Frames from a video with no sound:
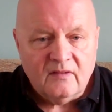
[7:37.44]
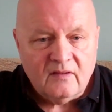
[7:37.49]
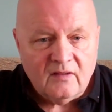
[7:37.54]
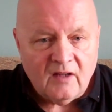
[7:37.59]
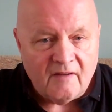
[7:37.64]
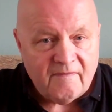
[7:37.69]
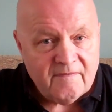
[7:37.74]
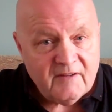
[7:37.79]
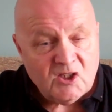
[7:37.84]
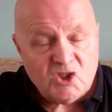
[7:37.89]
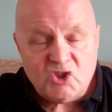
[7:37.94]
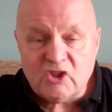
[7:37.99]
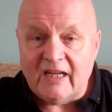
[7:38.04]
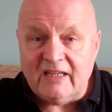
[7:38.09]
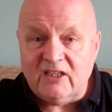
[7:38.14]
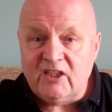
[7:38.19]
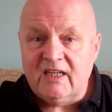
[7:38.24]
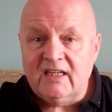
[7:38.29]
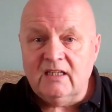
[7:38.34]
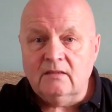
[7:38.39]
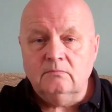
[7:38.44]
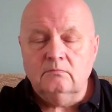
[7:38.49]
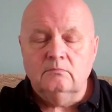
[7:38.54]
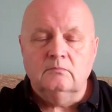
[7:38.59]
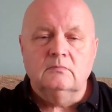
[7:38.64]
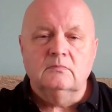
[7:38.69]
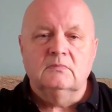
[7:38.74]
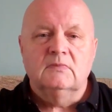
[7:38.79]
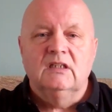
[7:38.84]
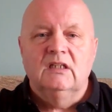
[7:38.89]
I finished that year
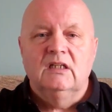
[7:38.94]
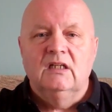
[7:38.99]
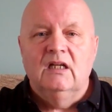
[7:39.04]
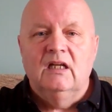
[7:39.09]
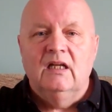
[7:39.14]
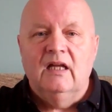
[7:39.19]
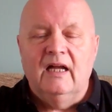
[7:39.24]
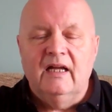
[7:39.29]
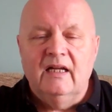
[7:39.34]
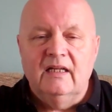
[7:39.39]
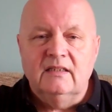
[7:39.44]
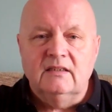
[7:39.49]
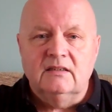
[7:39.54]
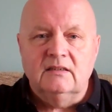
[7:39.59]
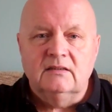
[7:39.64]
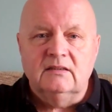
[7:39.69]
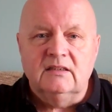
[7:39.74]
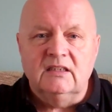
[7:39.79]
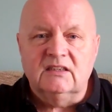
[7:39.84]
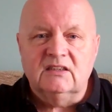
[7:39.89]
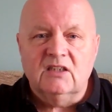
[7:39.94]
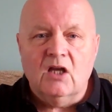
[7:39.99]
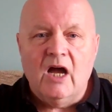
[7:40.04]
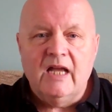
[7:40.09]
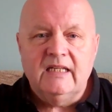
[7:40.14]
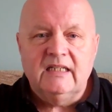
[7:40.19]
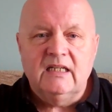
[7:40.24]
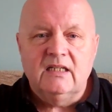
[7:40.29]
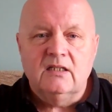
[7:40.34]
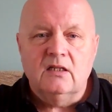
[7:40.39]
and
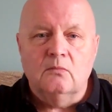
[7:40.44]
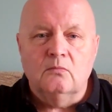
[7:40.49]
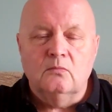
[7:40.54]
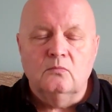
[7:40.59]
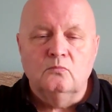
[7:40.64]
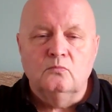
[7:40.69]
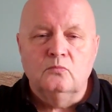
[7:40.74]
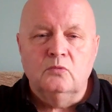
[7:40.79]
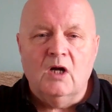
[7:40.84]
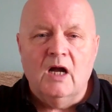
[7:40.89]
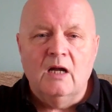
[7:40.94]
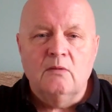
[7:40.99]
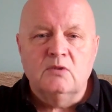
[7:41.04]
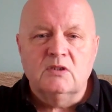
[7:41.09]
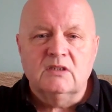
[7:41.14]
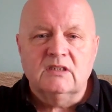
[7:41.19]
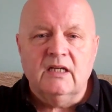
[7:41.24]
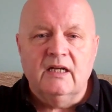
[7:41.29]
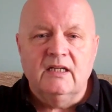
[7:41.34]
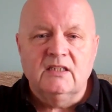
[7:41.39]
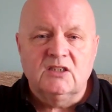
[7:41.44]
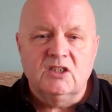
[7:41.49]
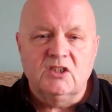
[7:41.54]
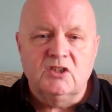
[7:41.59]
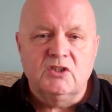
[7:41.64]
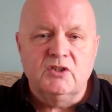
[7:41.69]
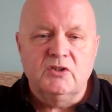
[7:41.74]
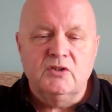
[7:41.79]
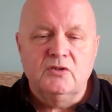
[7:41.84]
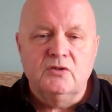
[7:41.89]
decided that what I was going to
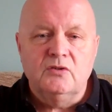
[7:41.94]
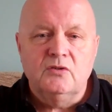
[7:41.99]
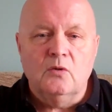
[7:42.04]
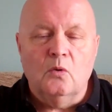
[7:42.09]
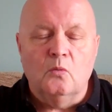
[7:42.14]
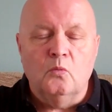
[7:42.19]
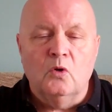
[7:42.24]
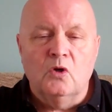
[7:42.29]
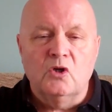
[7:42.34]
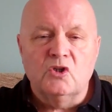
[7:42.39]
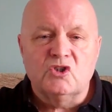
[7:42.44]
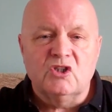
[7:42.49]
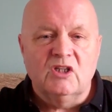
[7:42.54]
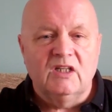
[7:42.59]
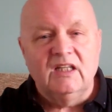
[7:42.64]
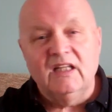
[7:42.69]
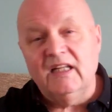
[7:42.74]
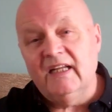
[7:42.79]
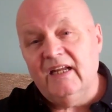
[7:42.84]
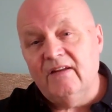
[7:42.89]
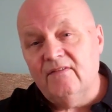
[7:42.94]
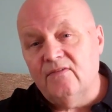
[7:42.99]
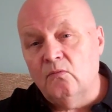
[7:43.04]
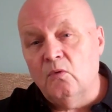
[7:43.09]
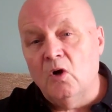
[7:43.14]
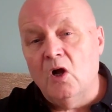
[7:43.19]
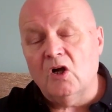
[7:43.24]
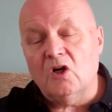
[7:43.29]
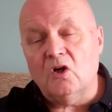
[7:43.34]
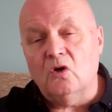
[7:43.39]
do was leave
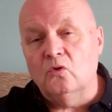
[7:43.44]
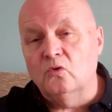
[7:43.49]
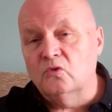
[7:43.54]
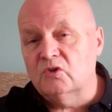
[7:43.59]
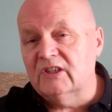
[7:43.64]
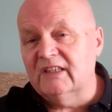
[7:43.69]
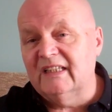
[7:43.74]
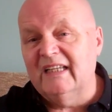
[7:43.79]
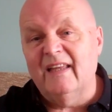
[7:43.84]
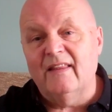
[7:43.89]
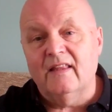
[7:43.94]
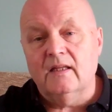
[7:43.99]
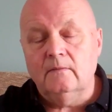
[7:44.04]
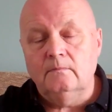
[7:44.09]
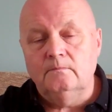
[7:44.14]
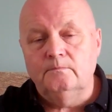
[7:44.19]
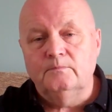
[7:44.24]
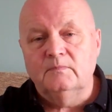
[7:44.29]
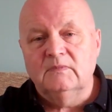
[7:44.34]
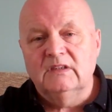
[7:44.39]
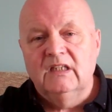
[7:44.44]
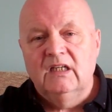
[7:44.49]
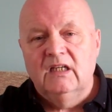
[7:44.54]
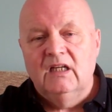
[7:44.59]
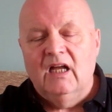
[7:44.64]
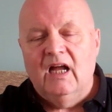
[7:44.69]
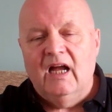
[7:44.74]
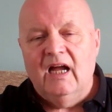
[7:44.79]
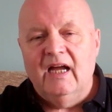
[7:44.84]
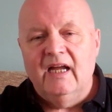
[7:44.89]
work altogether
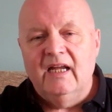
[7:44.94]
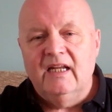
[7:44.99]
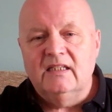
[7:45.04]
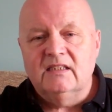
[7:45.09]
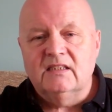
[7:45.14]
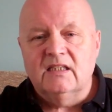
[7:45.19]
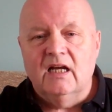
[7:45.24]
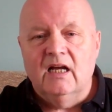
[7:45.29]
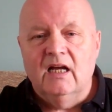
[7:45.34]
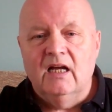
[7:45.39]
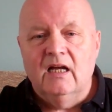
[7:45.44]
and